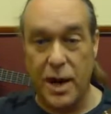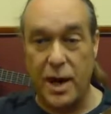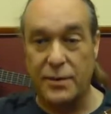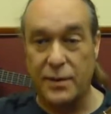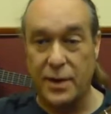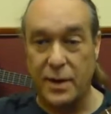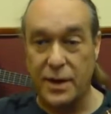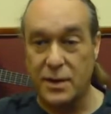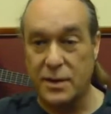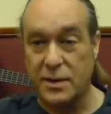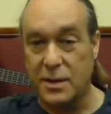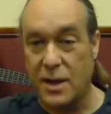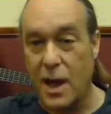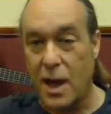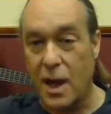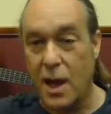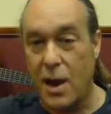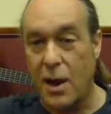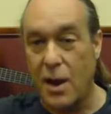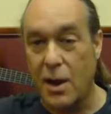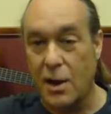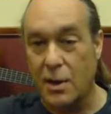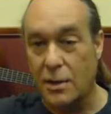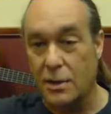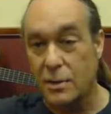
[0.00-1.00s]
on mm-hmm, the
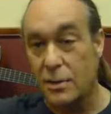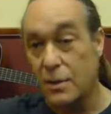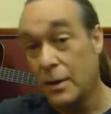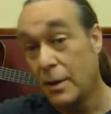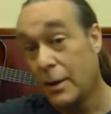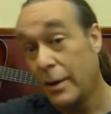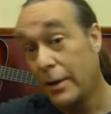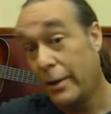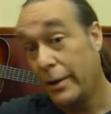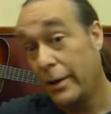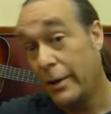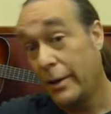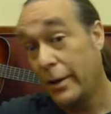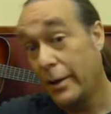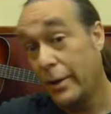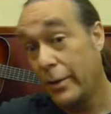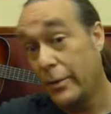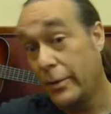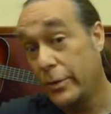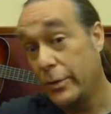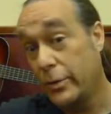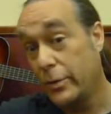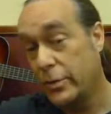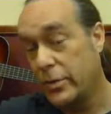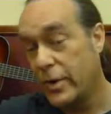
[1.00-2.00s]
guitar mm-hmm. and, you
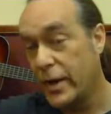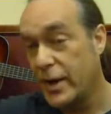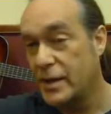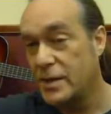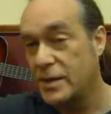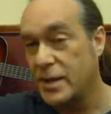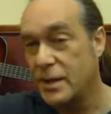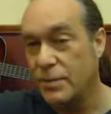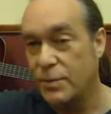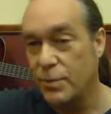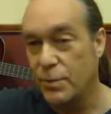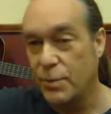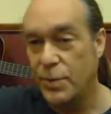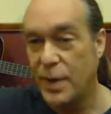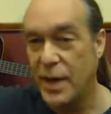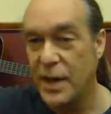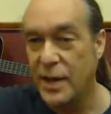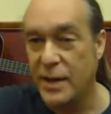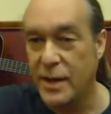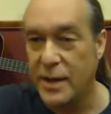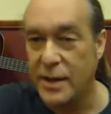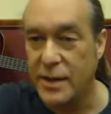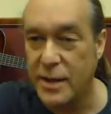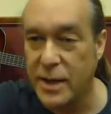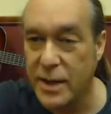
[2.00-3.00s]
know, do crazy
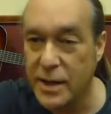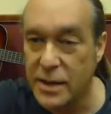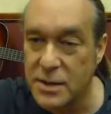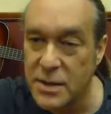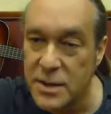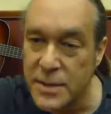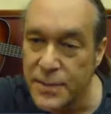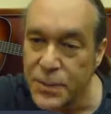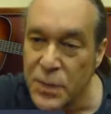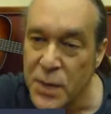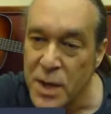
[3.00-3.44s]
pinky things.